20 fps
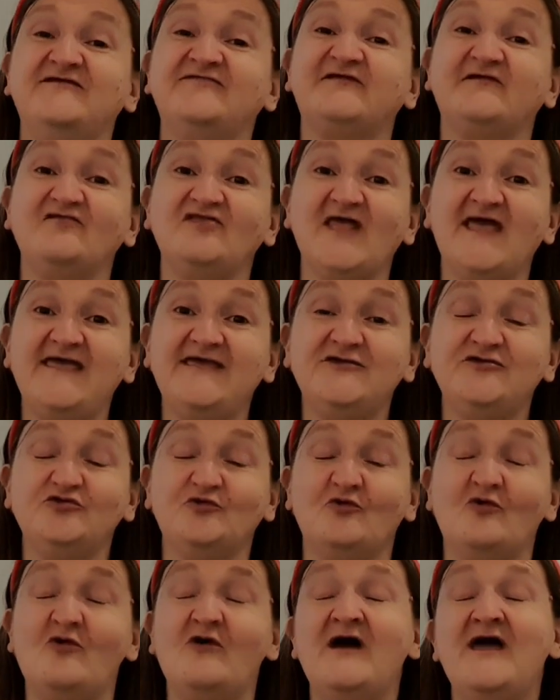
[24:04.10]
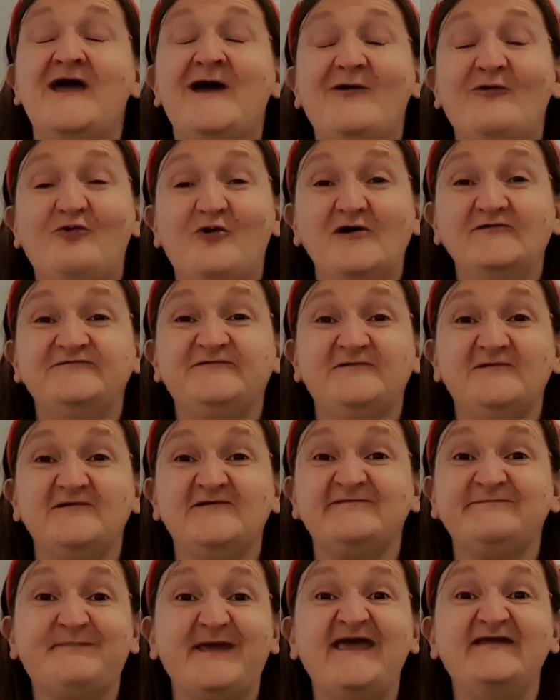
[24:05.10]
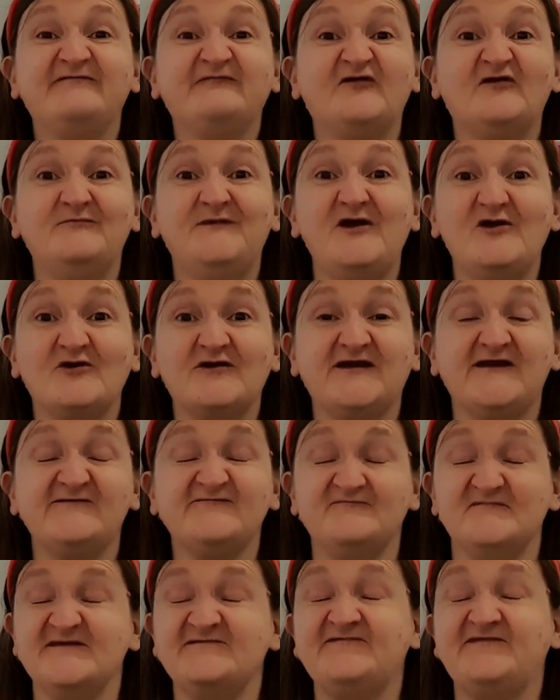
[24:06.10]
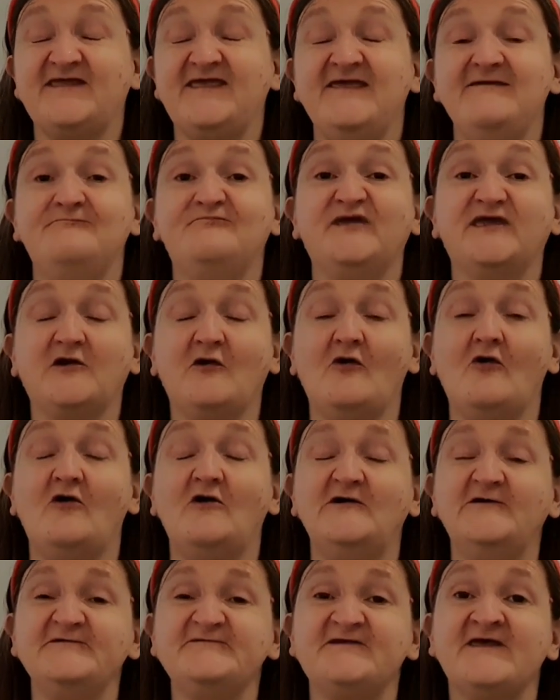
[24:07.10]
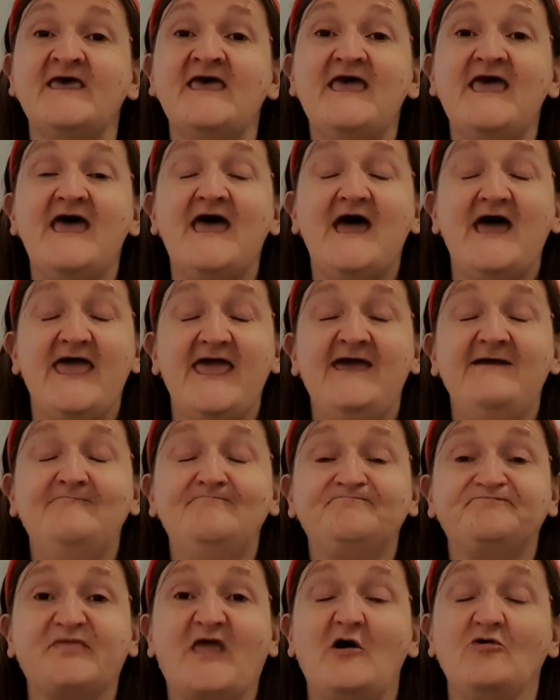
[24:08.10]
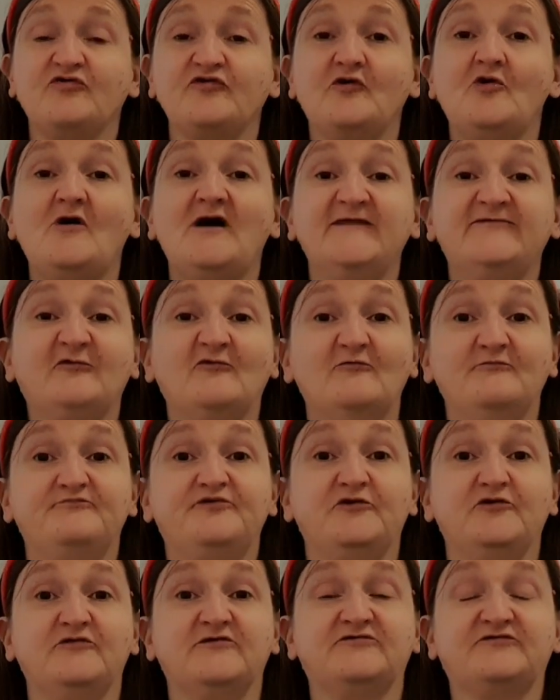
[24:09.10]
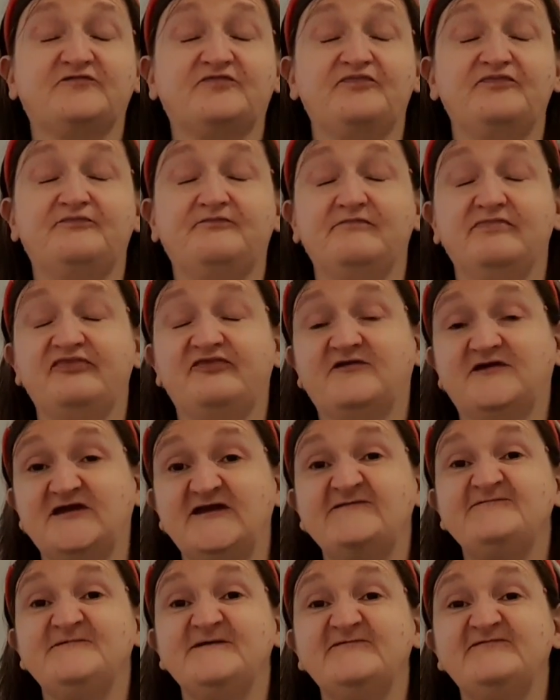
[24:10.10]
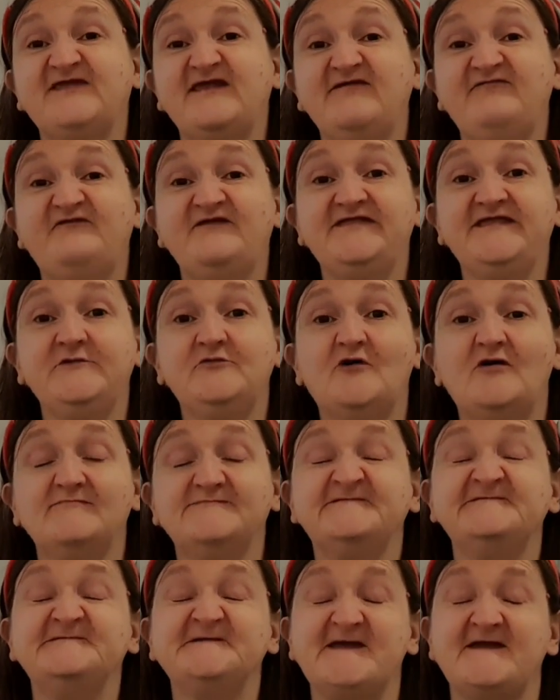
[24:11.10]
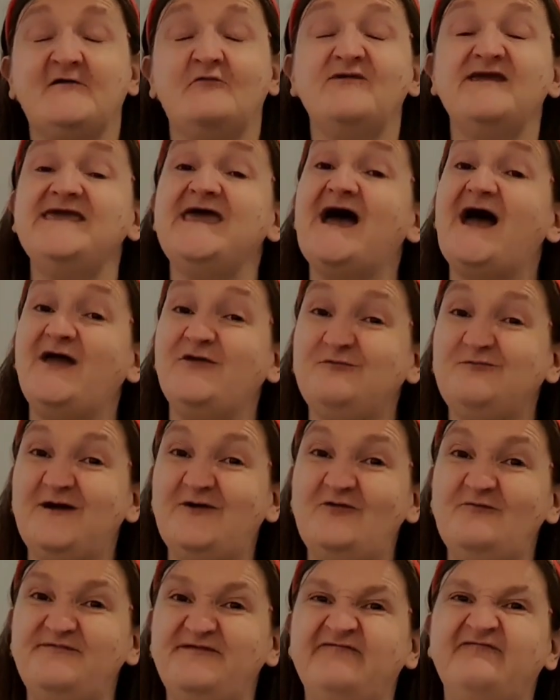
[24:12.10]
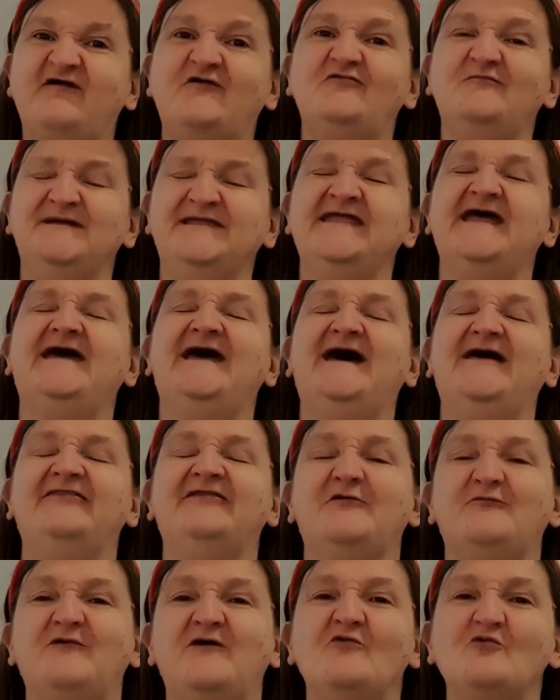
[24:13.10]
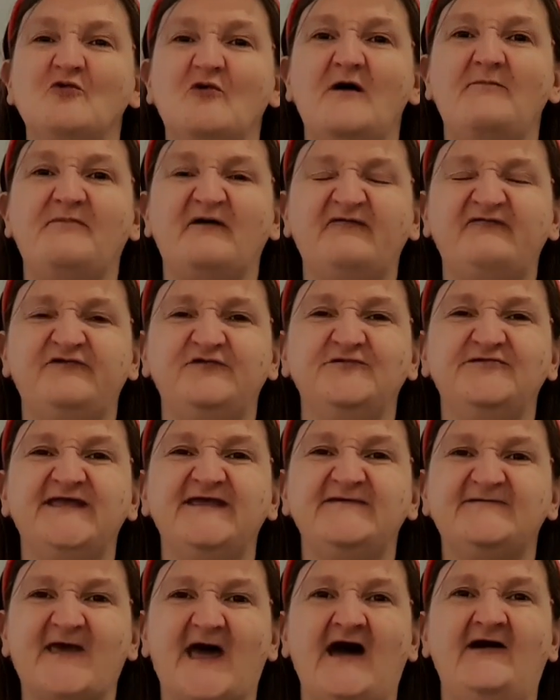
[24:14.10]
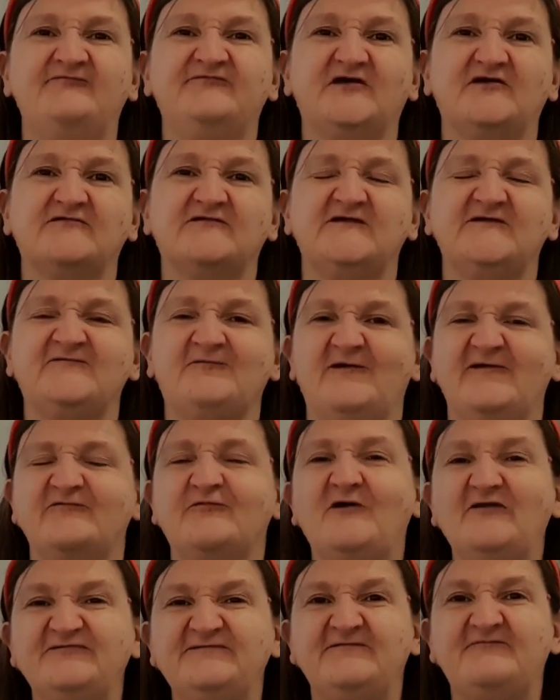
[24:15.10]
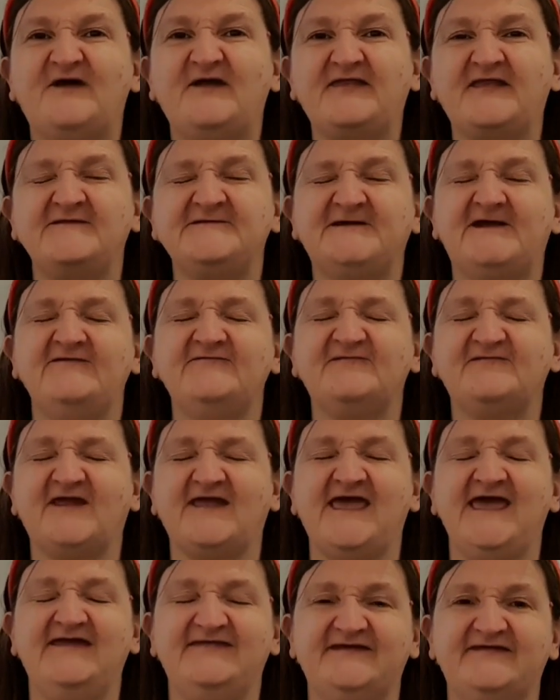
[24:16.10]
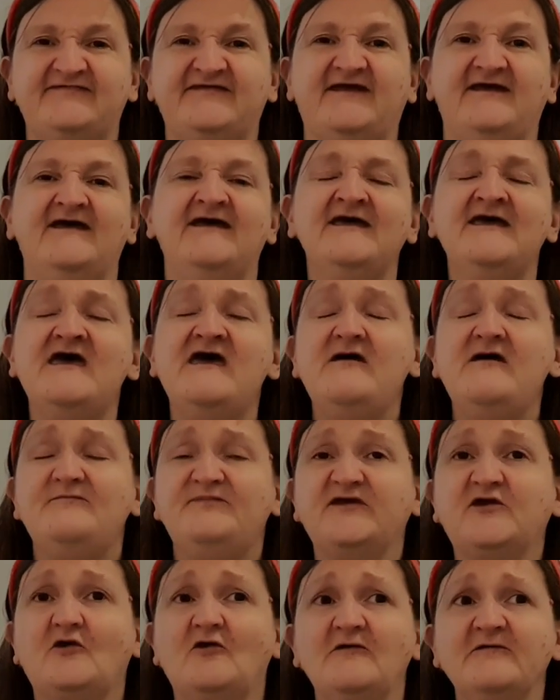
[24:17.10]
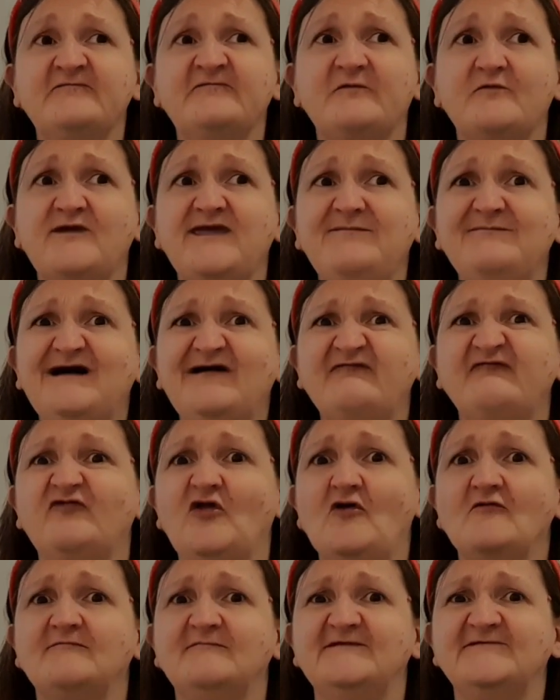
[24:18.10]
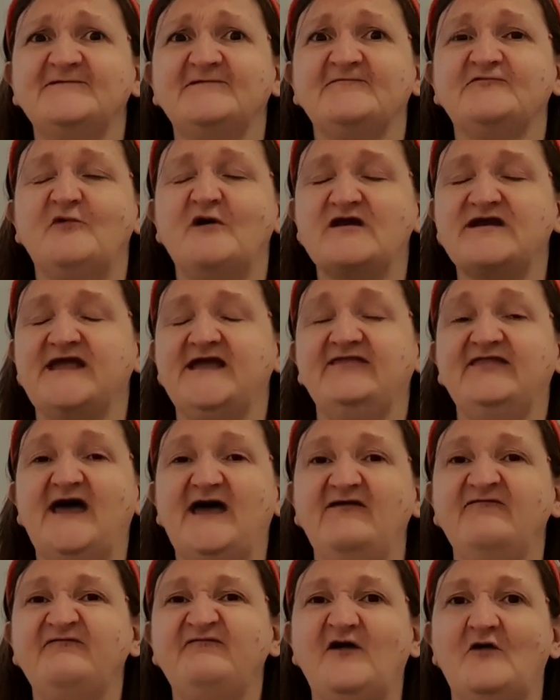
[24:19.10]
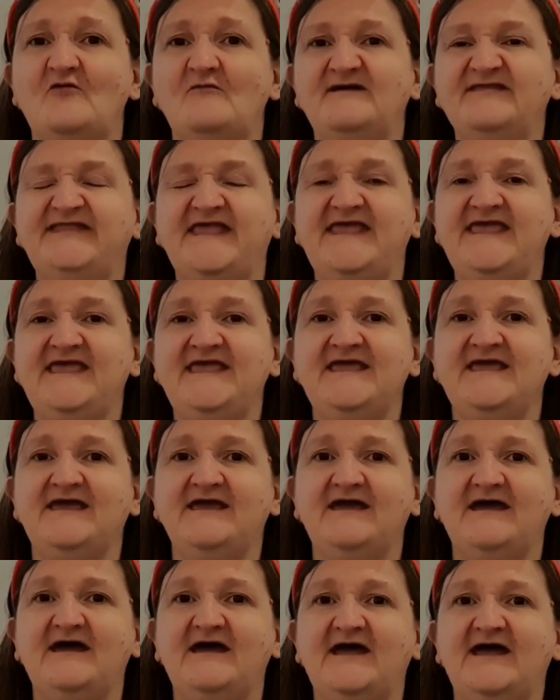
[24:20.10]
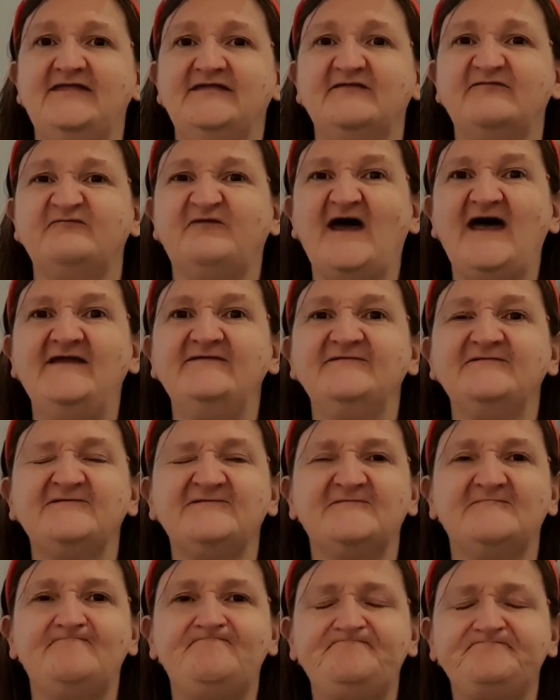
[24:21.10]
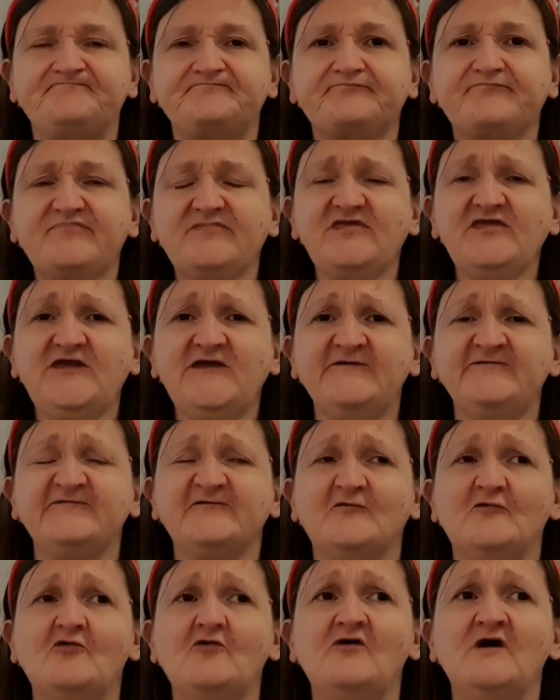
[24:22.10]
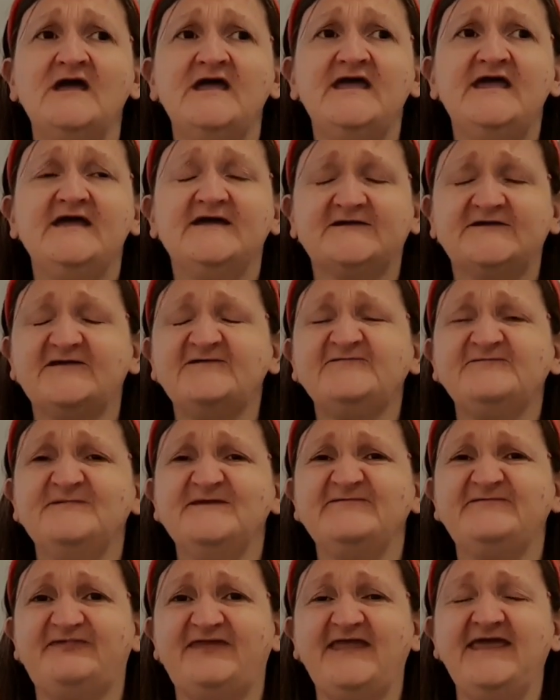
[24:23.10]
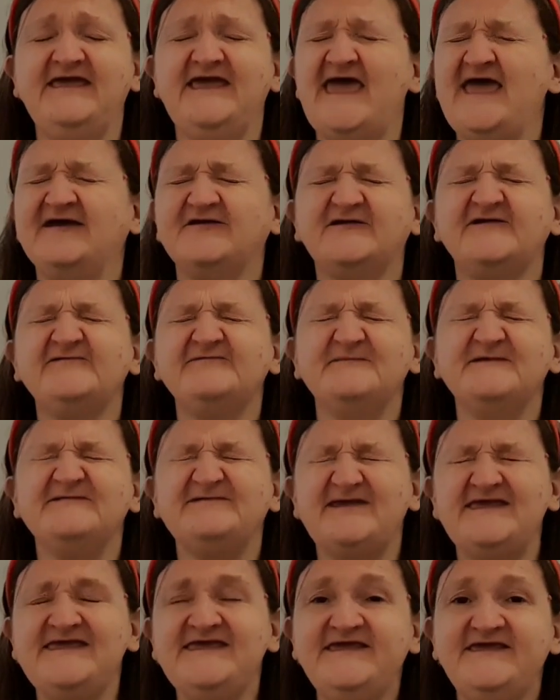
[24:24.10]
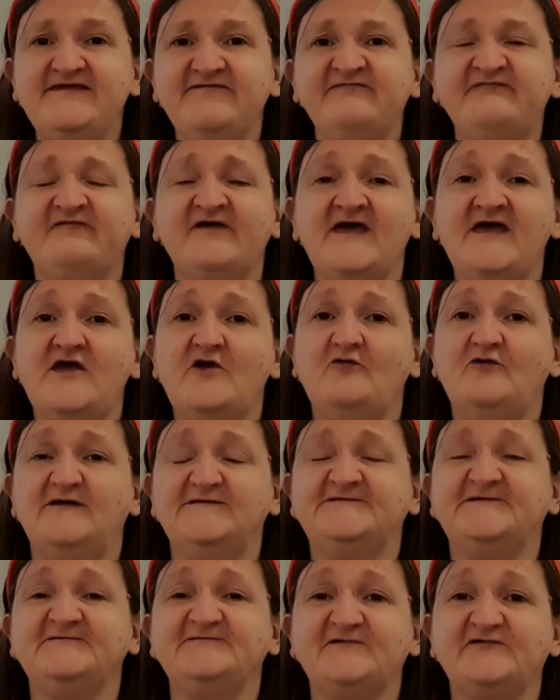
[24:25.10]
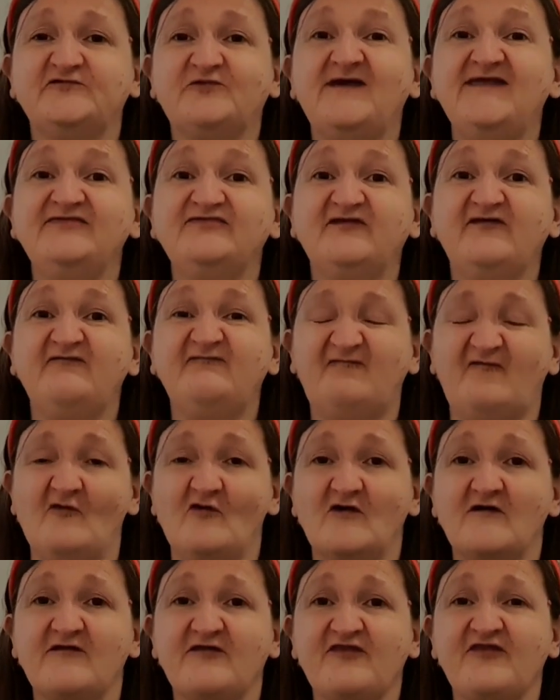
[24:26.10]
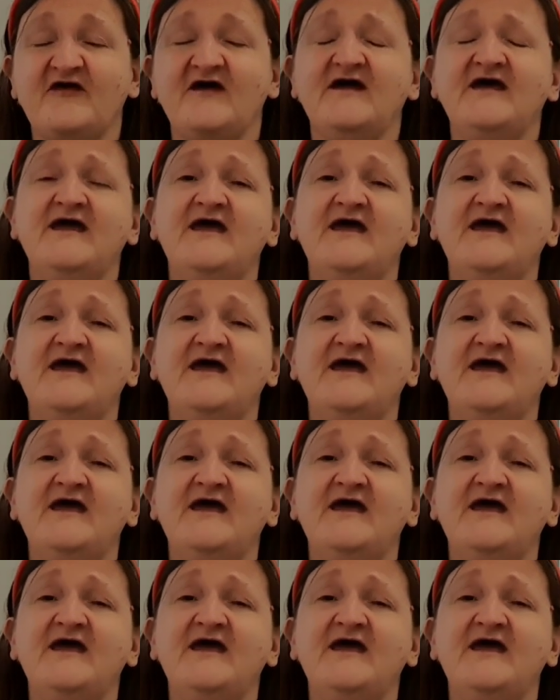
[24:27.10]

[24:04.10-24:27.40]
you to let you know what to expect from our Christmas Day, because although I don't put Christmas Day video up straight away, I will be filming it, and it will go up a few days after Christmas once I've had a chance to edit it. Because the way my Vlogmas is working, I film a day in advance. So Christmas Day, Christmas Eve, which is the 24th,